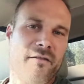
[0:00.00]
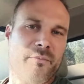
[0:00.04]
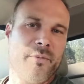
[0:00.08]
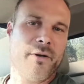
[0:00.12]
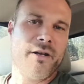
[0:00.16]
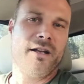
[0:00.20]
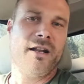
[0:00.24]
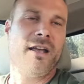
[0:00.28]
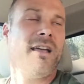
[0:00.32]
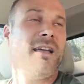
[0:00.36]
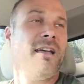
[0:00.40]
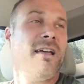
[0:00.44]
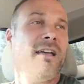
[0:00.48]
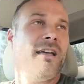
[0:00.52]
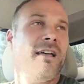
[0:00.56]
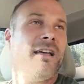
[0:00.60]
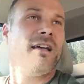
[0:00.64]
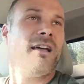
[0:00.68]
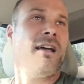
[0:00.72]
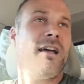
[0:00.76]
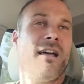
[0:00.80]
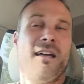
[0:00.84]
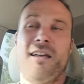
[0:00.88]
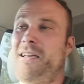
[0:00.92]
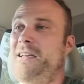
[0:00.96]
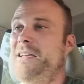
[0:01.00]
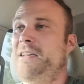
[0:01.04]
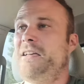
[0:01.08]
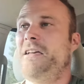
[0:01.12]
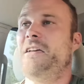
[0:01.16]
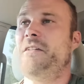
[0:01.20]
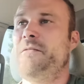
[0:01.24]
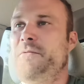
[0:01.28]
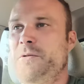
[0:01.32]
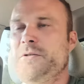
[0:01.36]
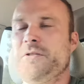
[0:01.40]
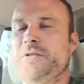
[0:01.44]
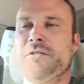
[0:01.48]
But
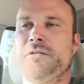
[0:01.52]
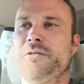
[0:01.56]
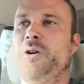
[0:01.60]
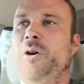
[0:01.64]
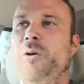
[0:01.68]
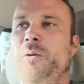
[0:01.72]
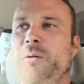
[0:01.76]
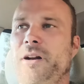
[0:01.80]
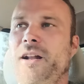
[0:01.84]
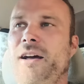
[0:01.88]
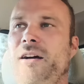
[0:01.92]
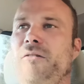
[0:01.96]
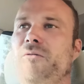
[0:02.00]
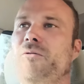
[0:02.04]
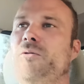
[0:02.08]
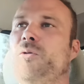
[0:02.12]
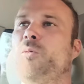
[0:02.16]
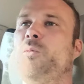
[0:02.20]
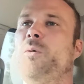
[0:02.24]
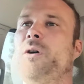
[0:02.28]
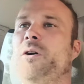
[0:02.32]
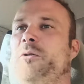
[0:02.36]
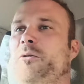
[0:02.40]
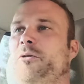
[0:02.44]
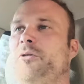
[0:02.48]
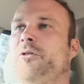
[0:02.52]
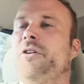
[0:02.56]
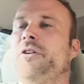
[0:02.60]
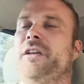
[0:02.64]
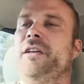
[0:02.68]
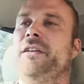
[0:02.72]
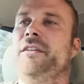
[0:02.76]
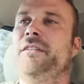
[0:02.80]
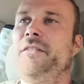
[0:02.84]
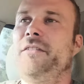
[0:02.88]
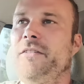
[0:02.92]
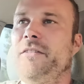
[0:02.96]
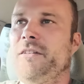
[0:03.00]
if you're just going out in the
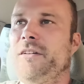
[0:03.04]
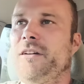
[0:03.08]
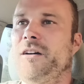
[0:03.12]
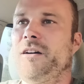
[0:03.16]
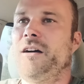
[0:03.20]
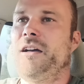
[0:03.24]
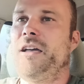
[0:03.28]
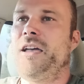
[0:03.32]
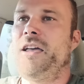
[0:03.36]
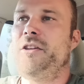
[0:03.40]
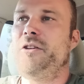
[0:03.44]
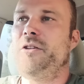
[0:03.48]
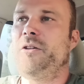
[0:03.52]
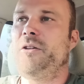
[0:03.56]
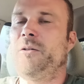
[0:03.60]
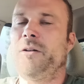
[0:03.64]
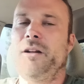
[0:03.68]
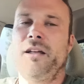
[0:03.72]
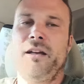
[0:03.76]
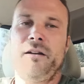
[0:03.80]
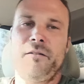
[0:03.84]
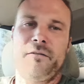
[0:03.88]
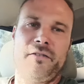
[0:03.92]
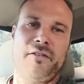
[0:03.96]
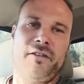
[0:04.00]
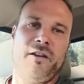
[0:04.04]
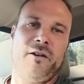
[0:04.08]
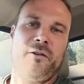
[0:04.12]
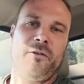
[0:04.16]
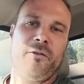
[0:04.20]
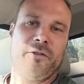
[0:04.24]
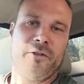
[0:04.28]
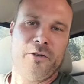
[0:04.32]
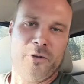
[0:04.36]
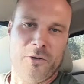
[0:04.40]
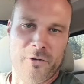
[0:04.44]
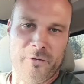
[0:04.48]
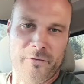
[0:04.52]
wilderness and you don't have cell
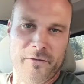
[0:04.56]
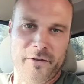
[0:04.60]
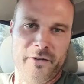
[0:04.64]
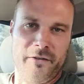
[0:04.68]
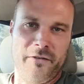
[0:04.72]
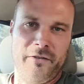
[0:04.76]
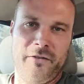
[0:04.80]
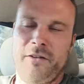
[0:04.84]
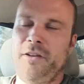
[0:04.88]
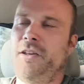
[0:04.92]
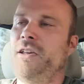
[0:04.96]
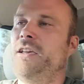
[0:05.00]
service,